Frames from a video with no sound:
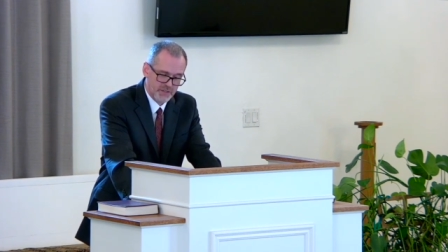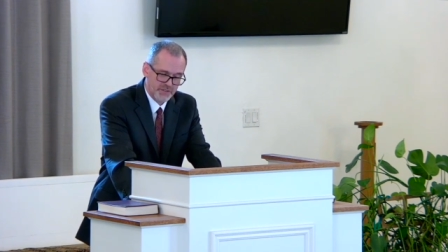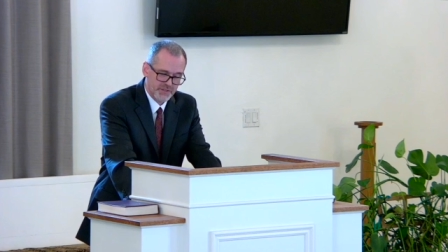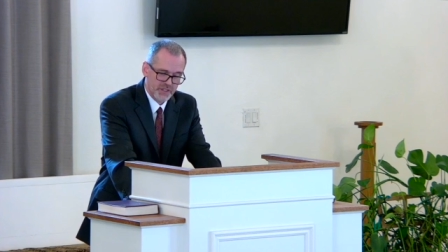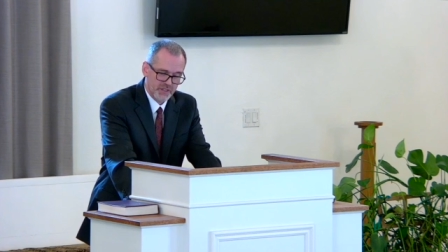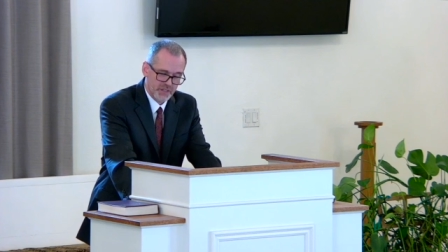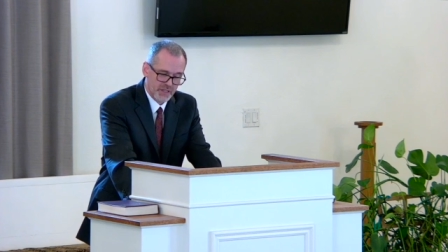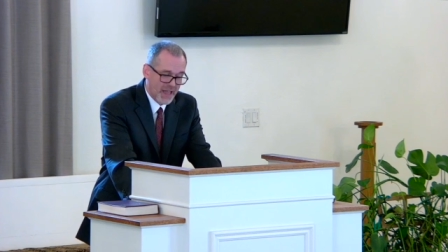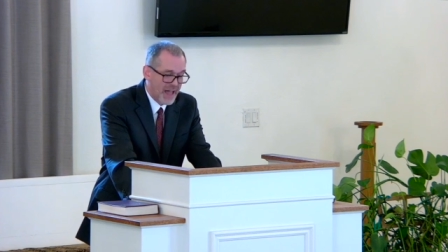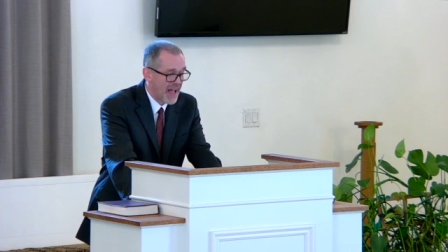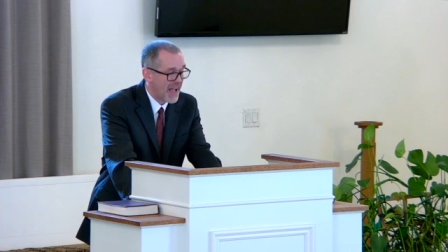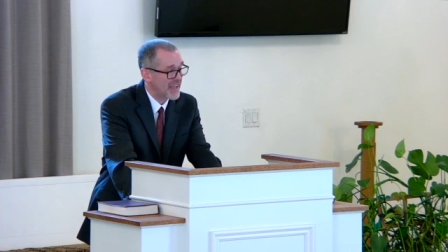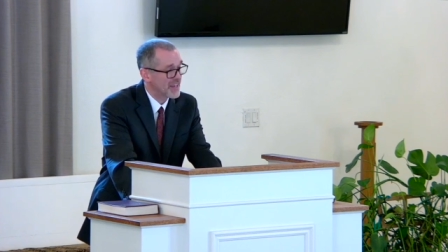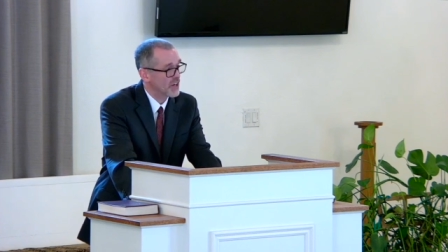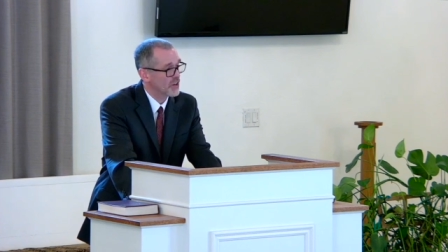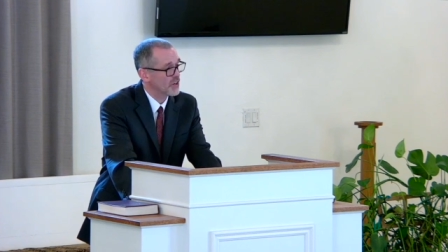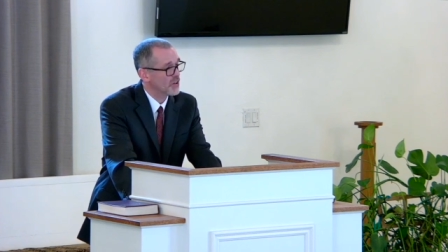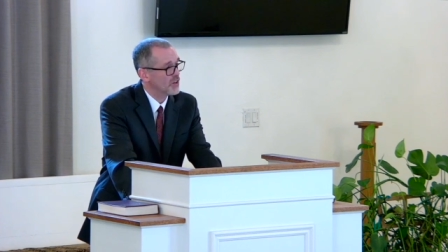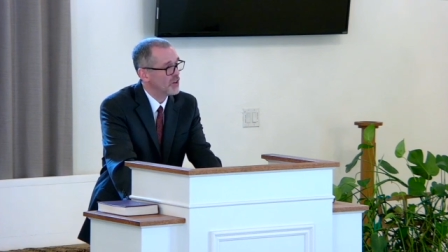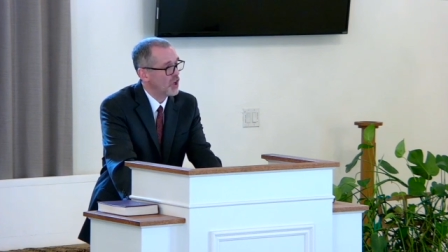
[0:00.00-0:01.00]
the
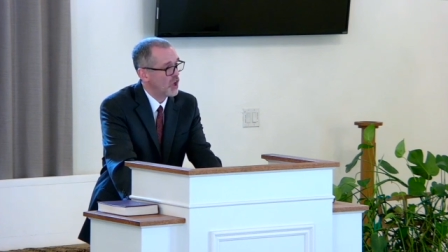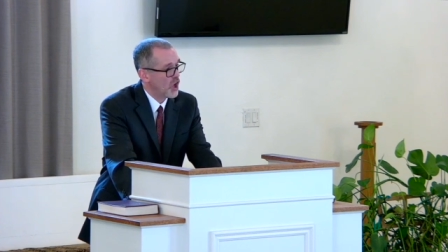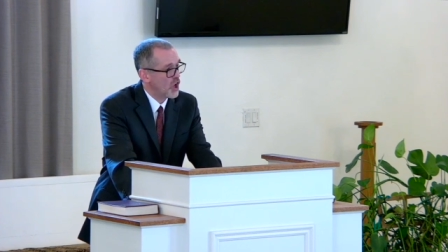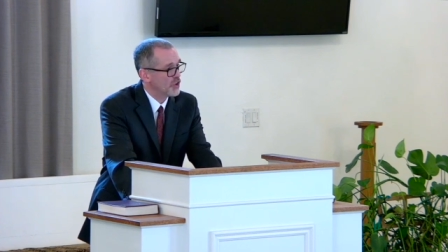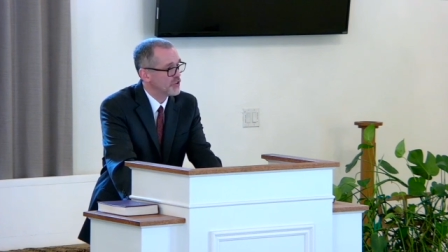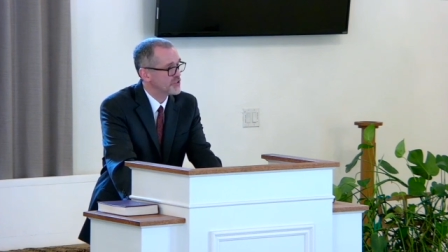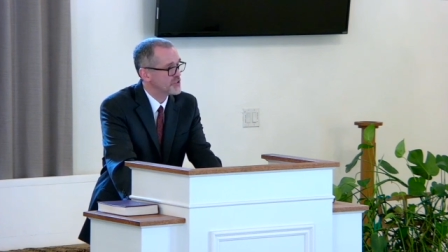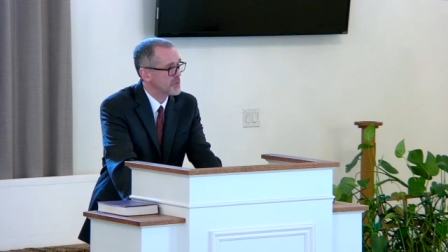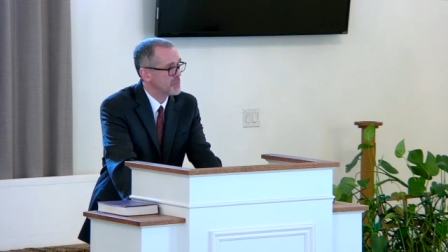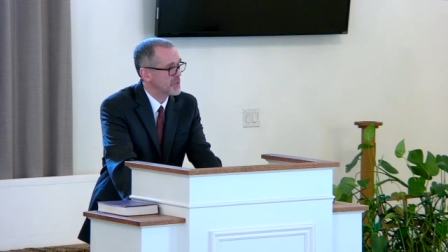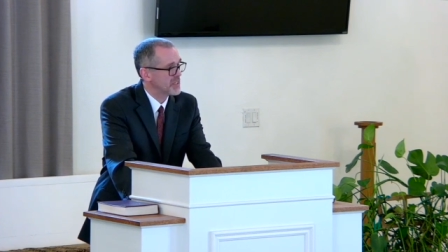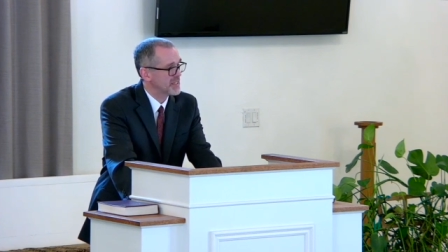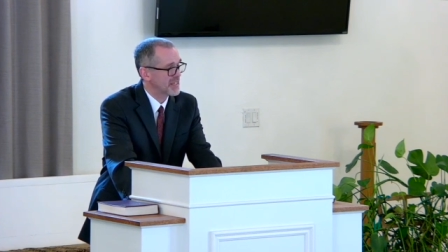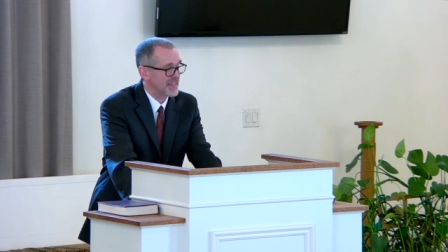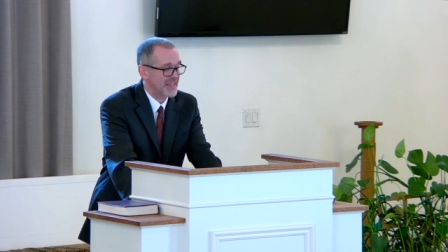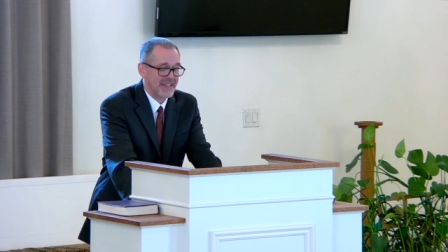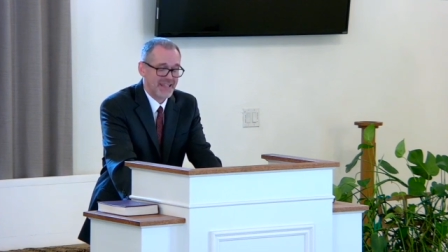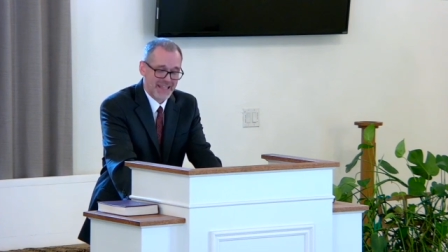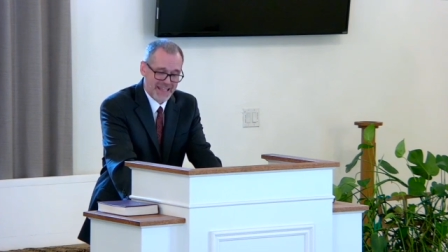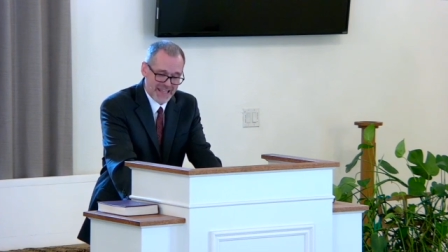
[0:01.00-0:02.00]
liar
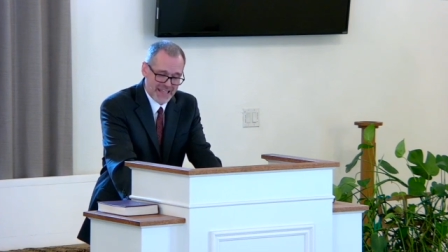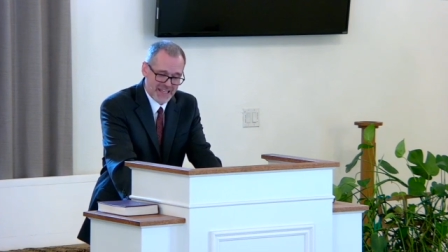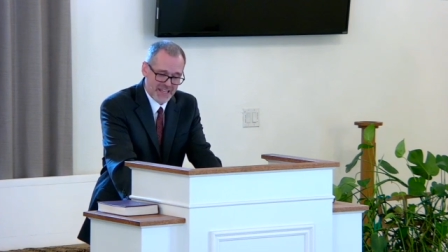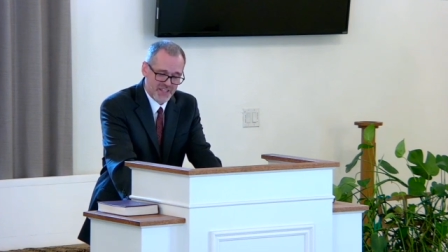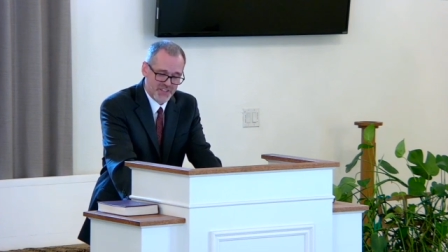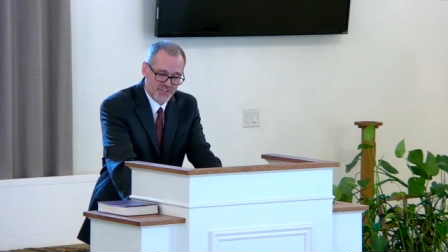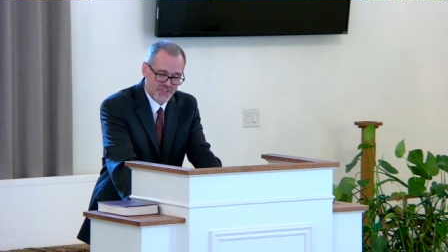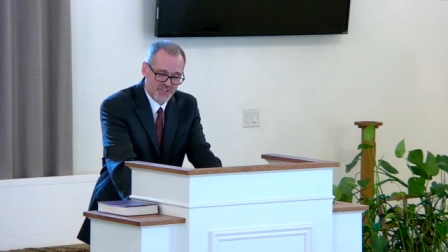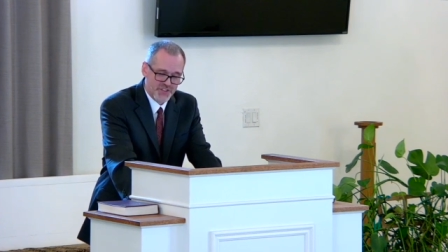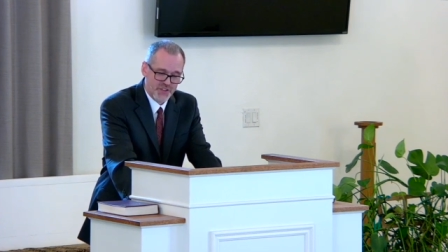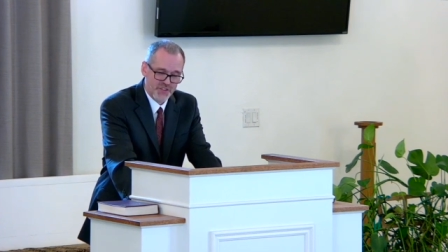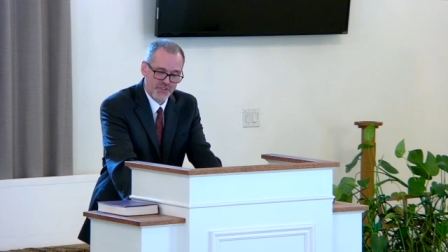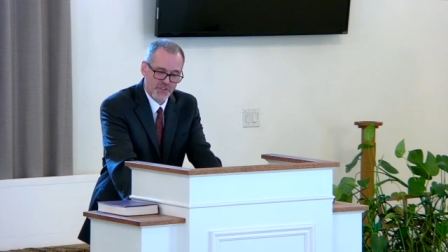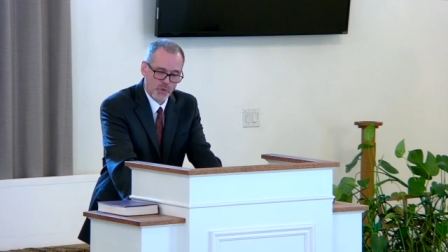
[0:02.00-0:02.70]
ultimately is